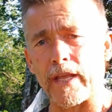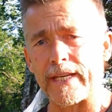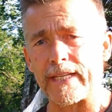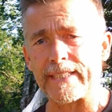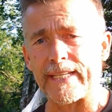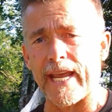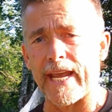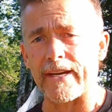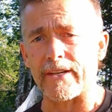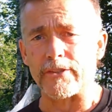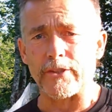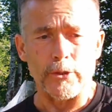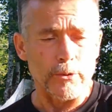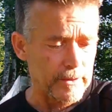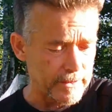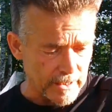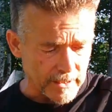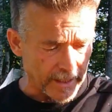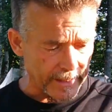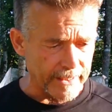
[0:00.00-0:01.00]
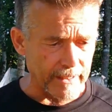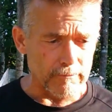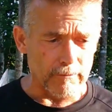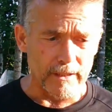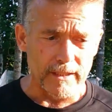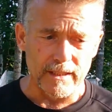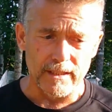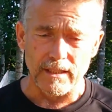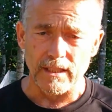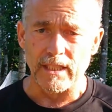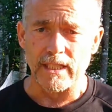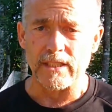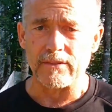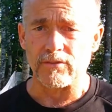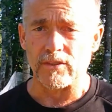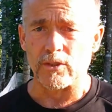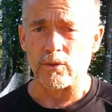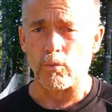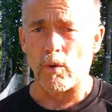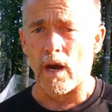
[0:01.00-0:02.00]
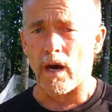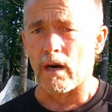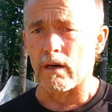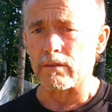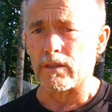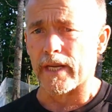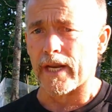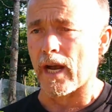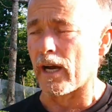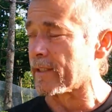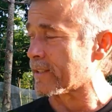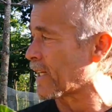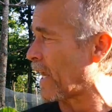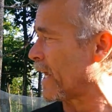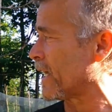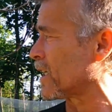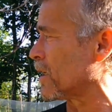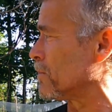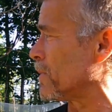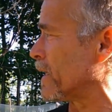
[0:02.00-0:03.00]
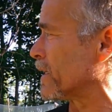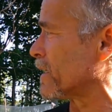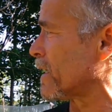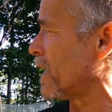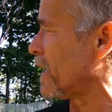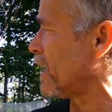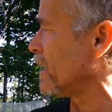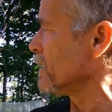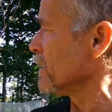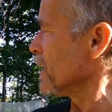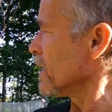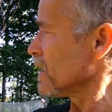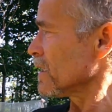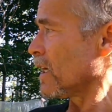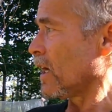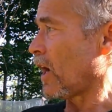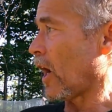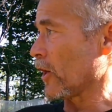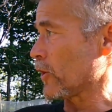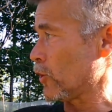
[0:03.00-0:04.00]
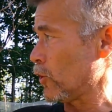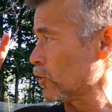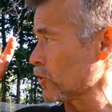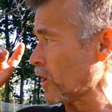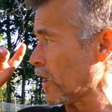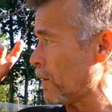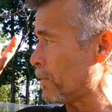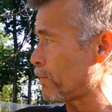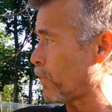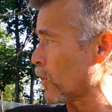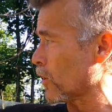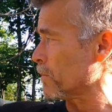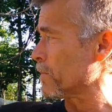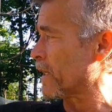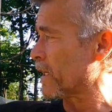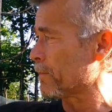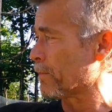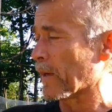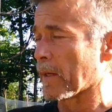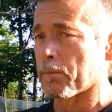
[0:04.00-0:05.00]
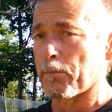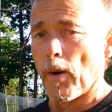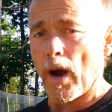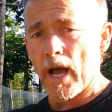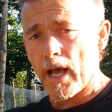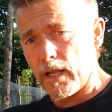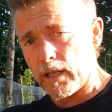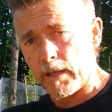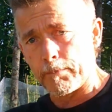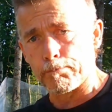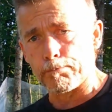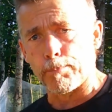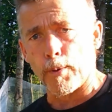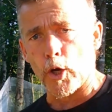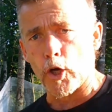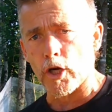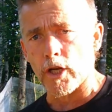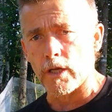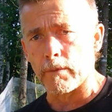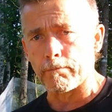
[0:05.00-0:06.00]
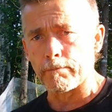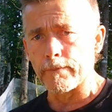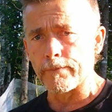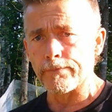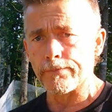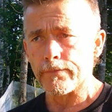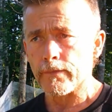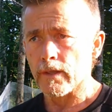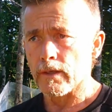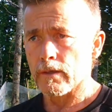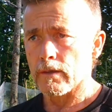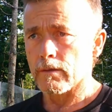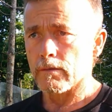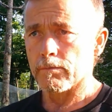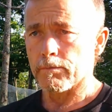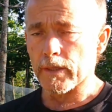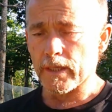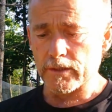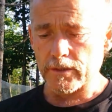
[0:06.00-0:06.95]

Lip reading: a day or two, and then I get rid of the leaves as well. Like, I take them and I usually put them in a big pile and burn them because